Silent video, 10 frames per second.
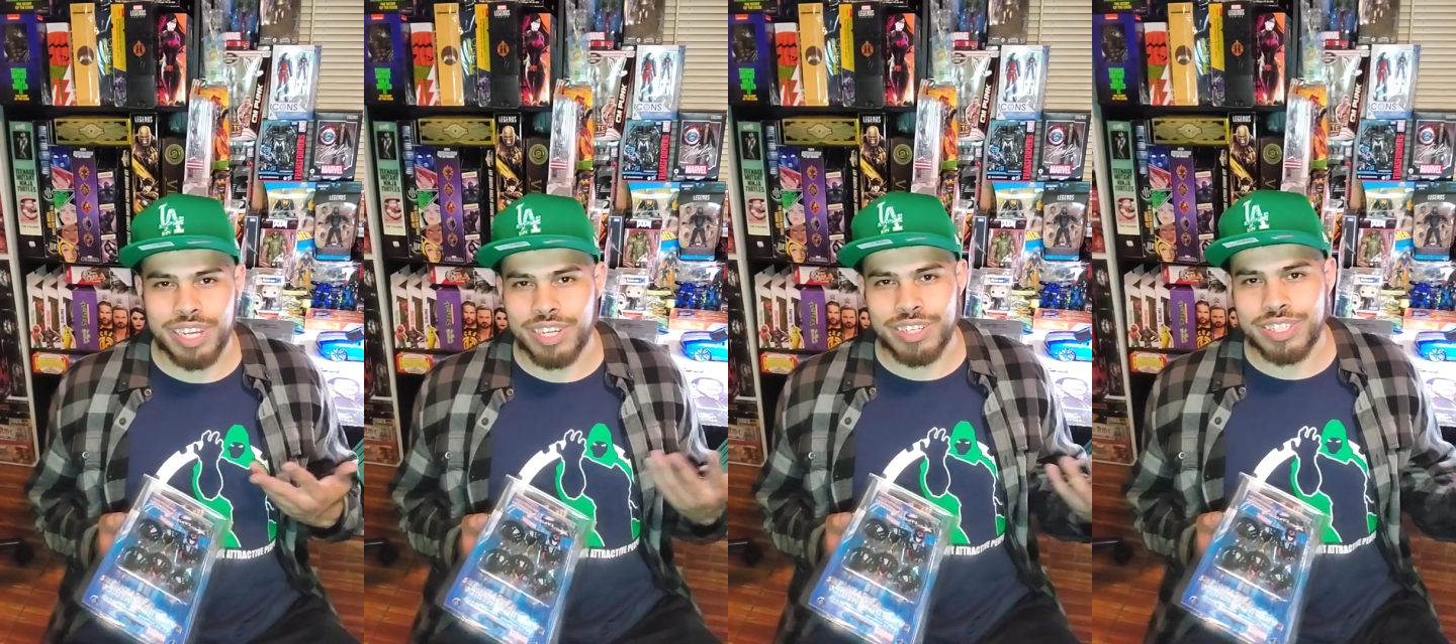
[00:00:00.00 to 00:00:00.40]

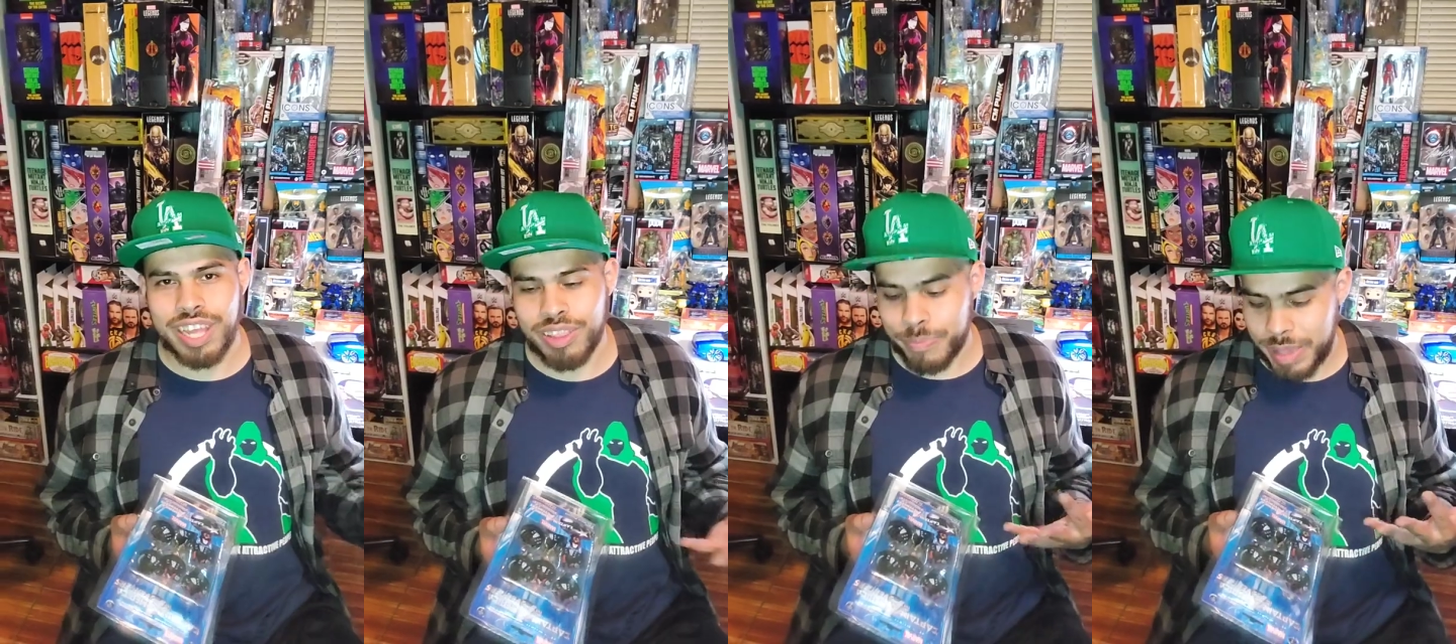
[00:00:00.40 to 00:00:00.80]

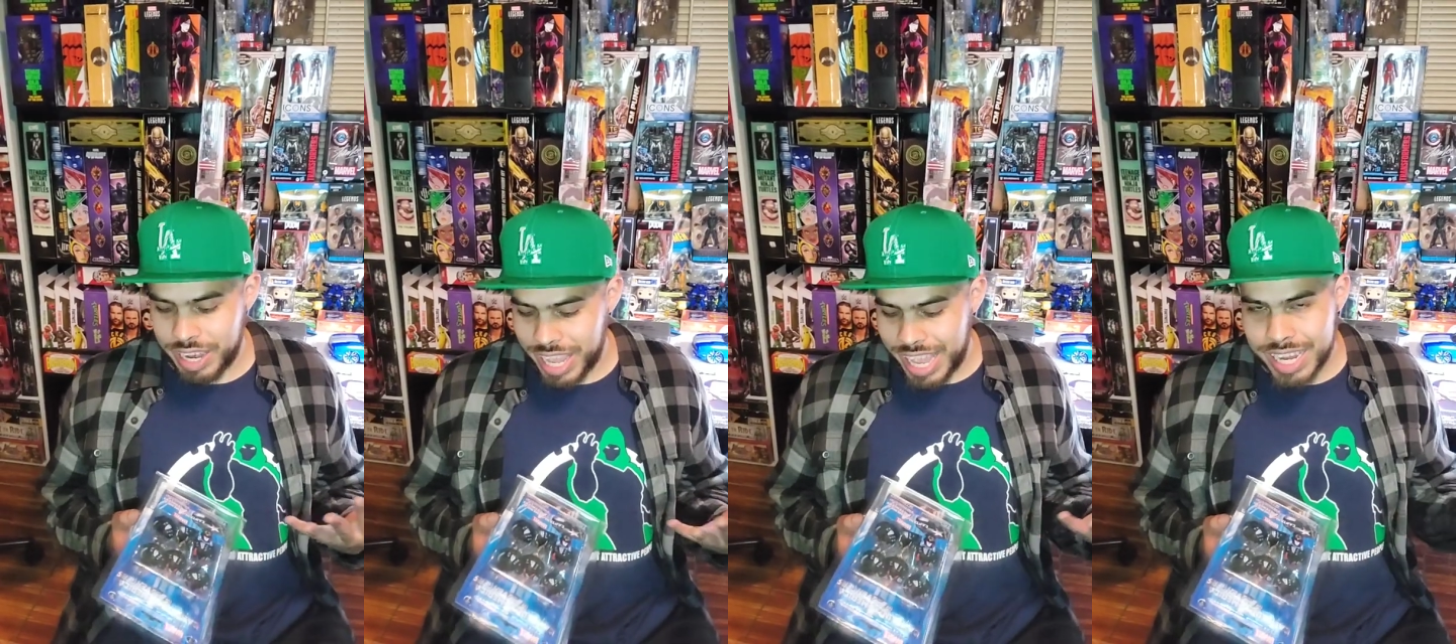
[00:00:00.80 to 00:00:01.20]
understand the
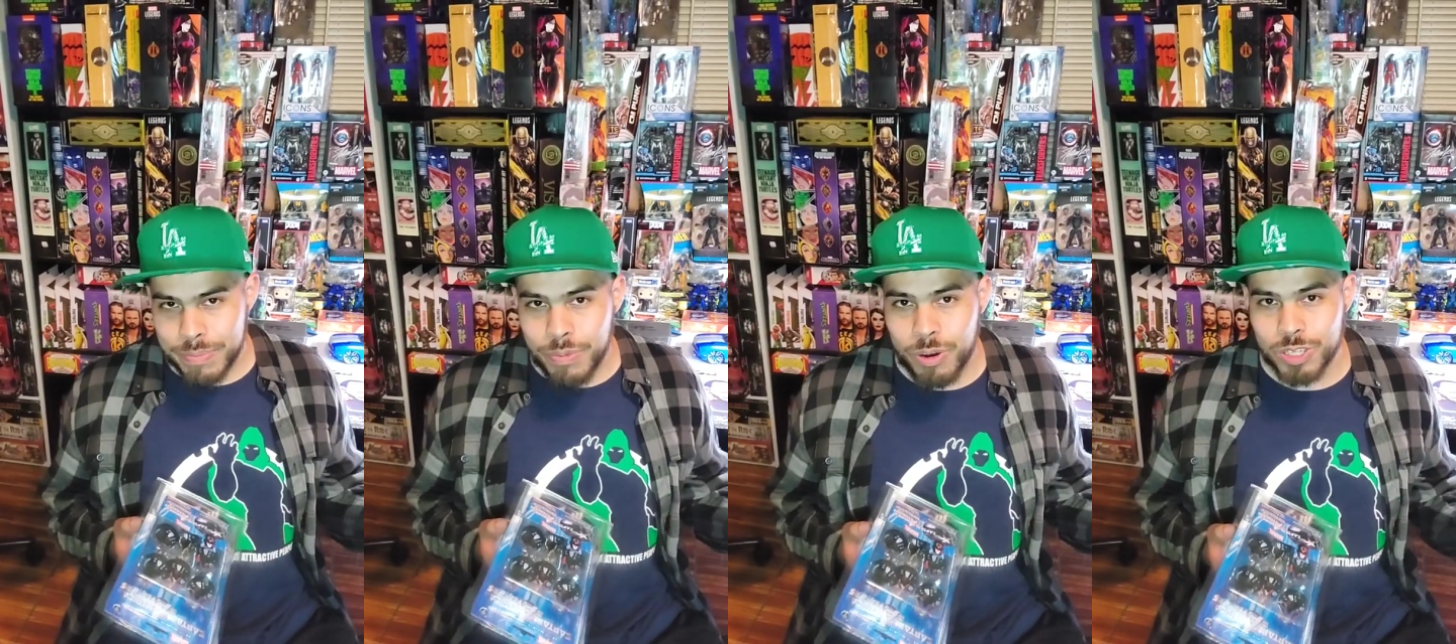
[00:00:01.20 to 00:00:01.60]
meta
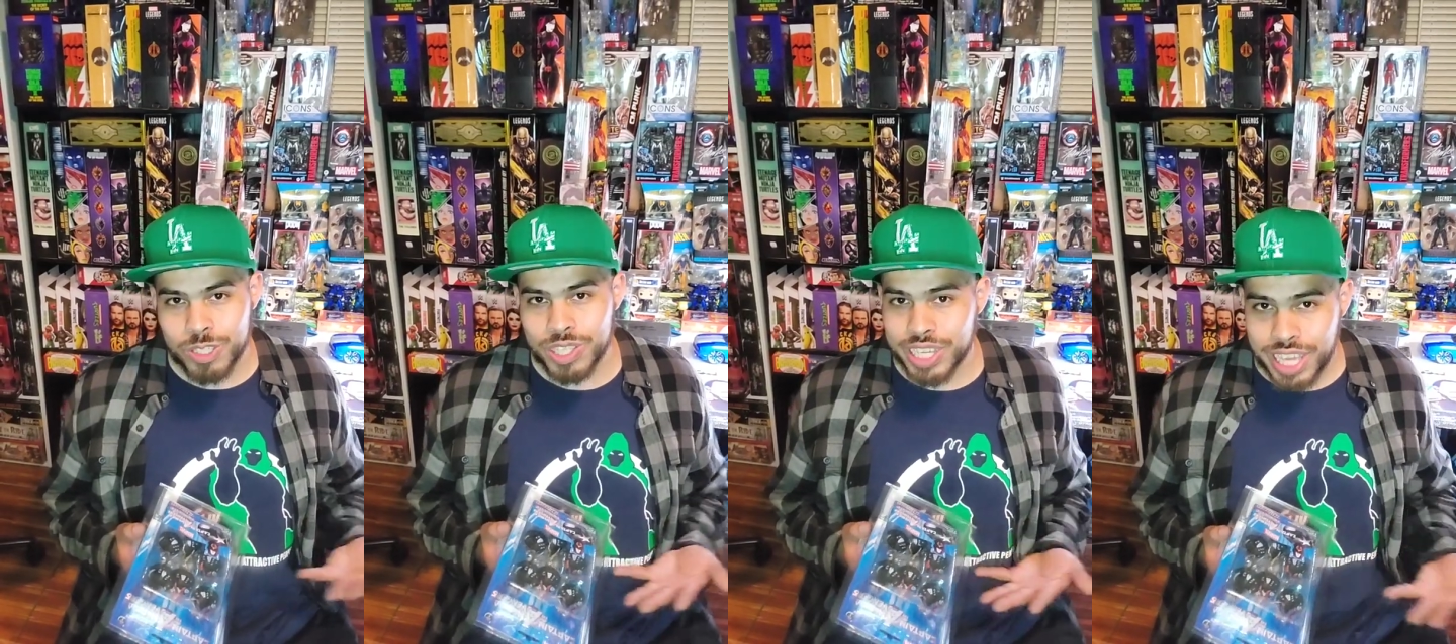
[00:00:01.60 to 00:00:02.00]
anymore
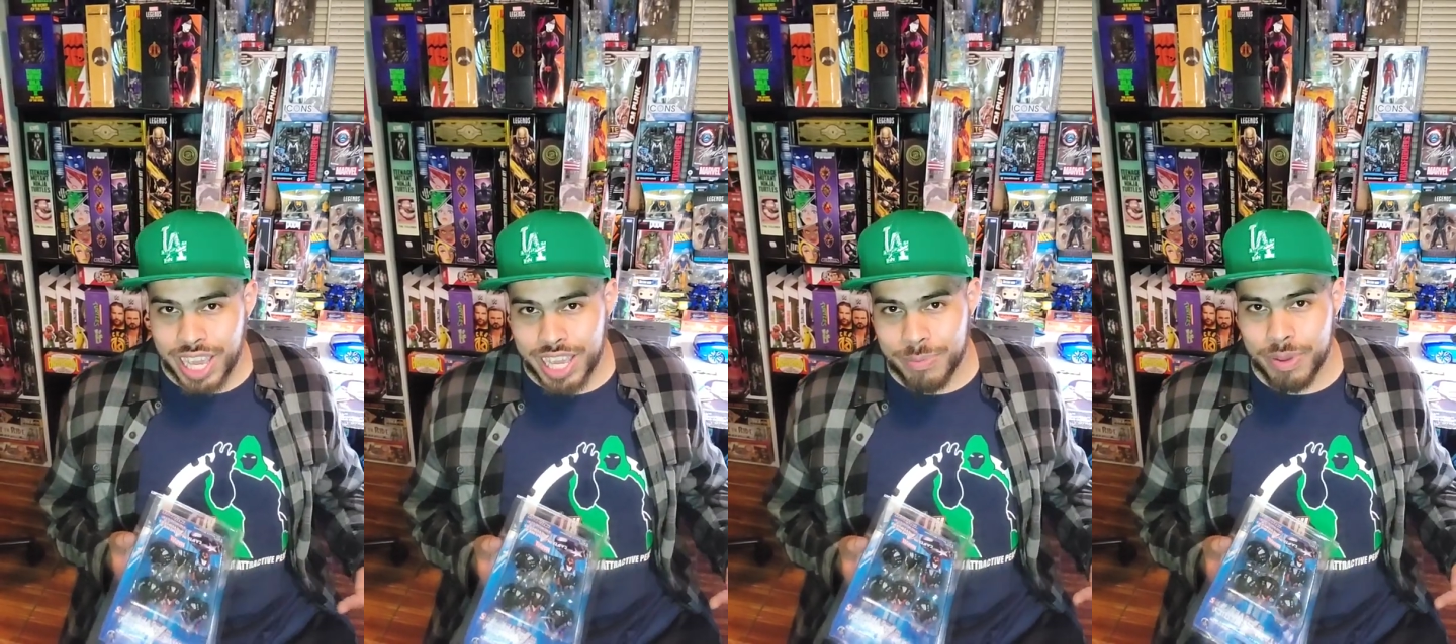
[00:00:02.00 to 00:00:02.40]
to the
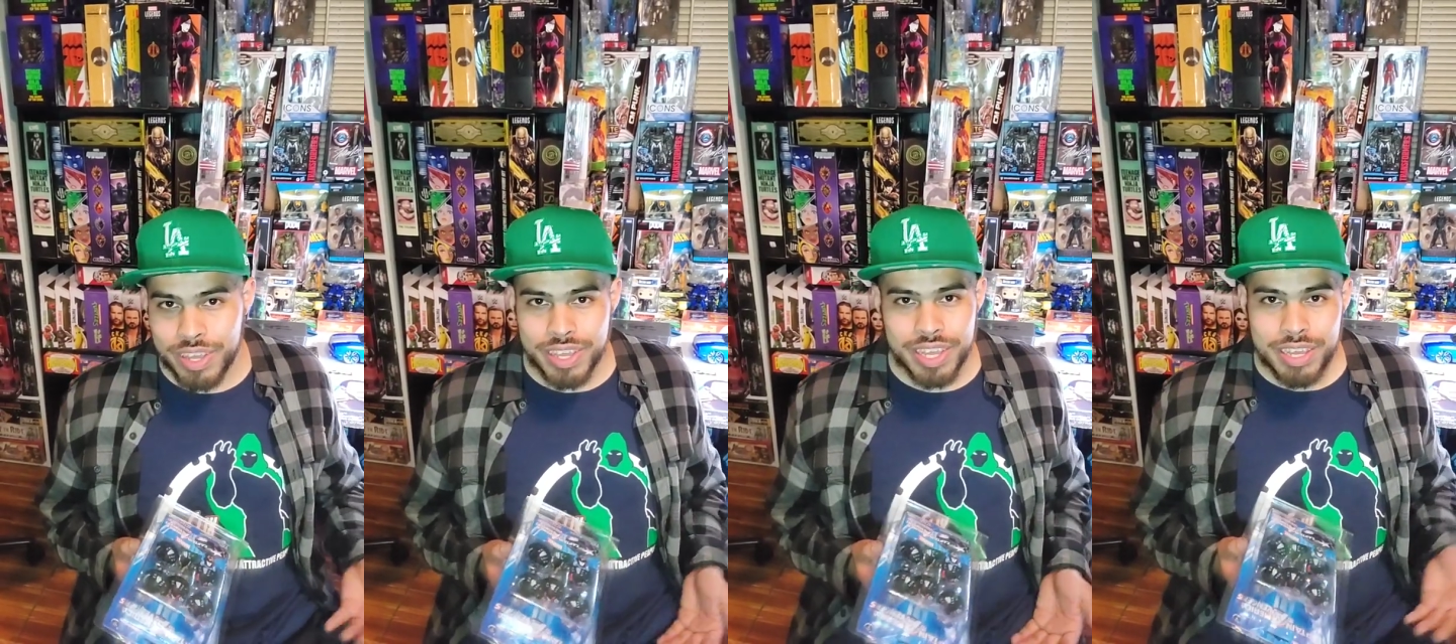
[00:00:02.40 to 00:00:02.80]
game.
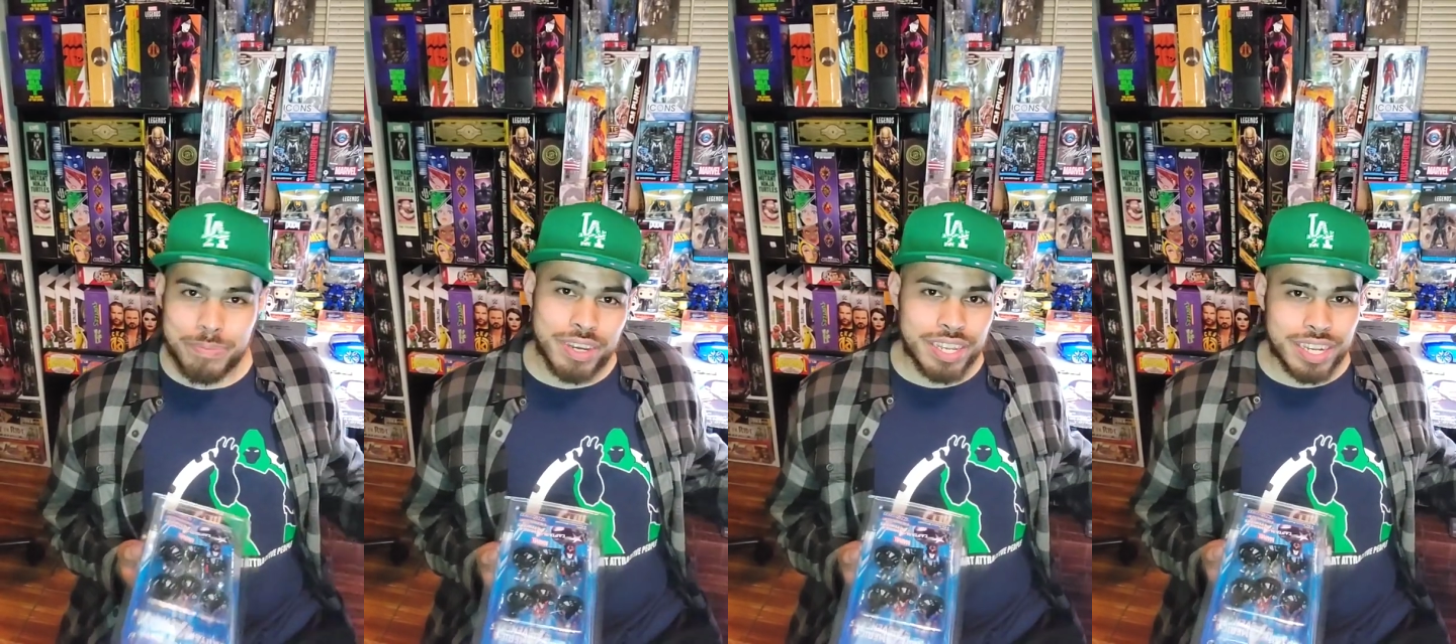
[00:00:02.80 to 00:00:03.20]

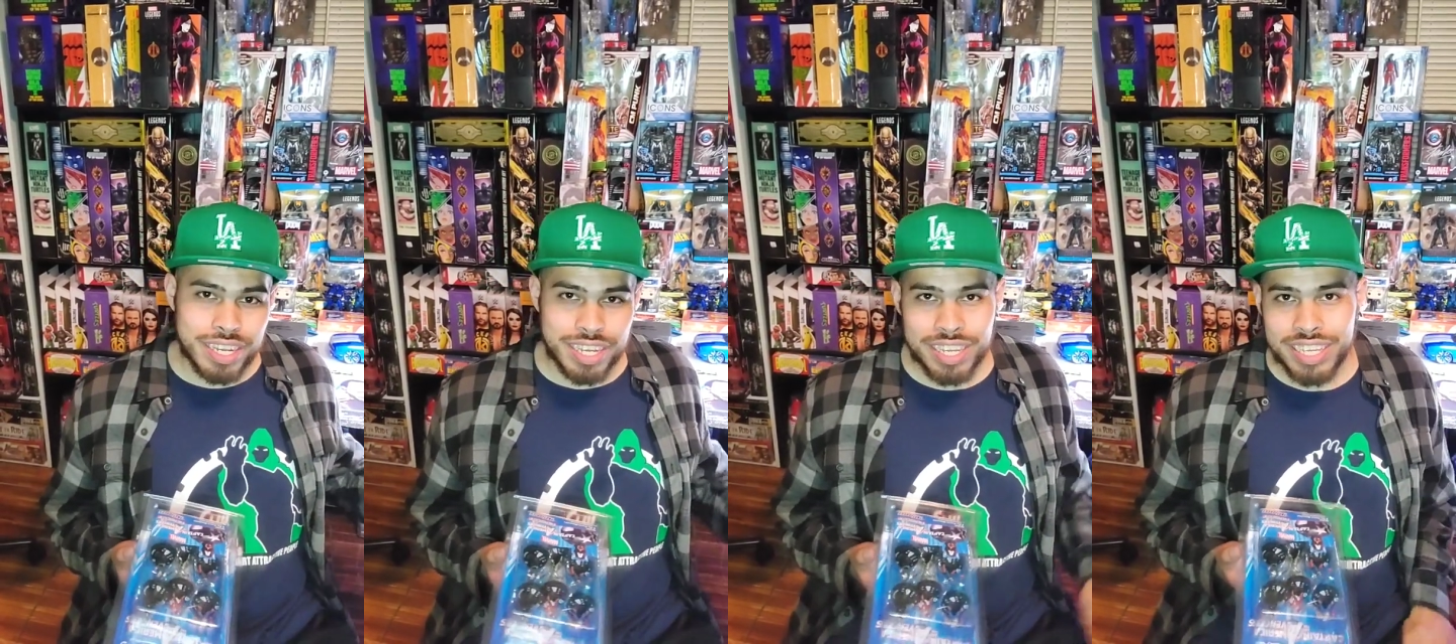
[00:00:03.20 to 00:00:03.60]
But
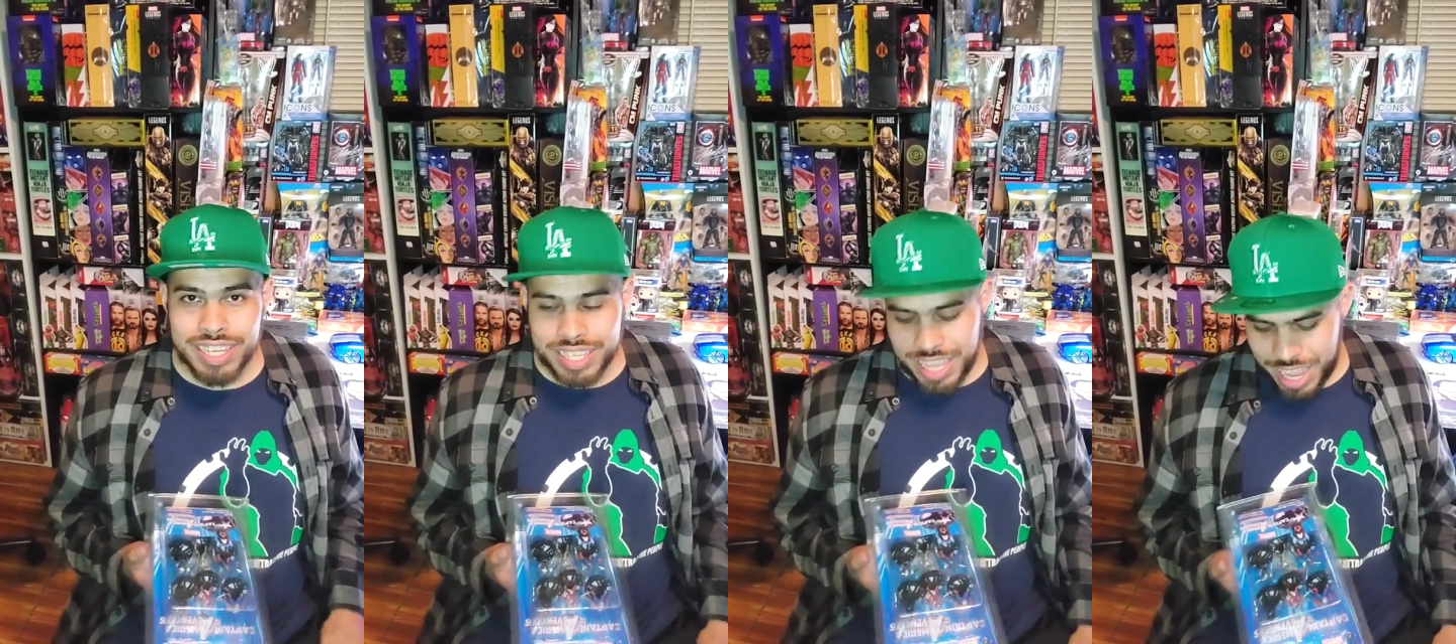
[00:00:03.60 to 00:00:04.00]
yeah,